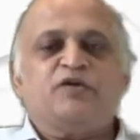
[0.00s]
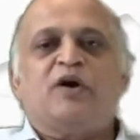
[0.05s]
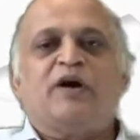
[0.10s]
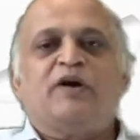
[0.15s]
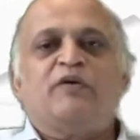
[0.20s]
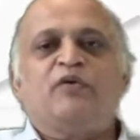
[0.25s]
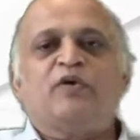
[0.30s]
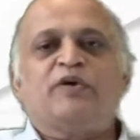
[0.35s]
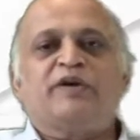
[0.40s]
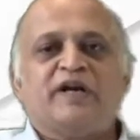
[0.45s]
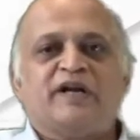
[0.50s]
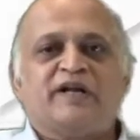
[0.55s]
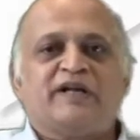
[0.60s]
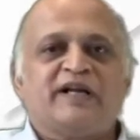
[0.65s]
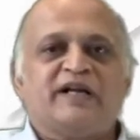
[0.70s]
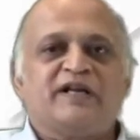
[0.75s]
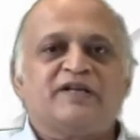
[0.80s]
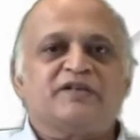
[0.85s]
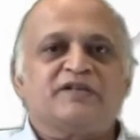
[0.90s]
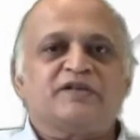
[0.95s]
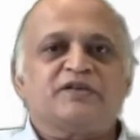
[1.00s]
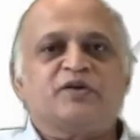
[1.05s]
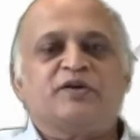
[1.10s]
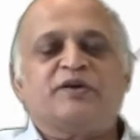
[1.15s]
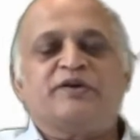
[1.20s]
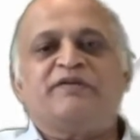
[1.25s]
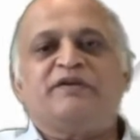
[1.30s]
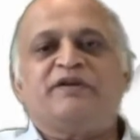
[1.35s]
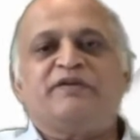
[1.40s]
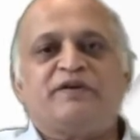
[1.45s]
No, I won't get a cancer. So
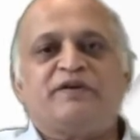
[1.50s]
even if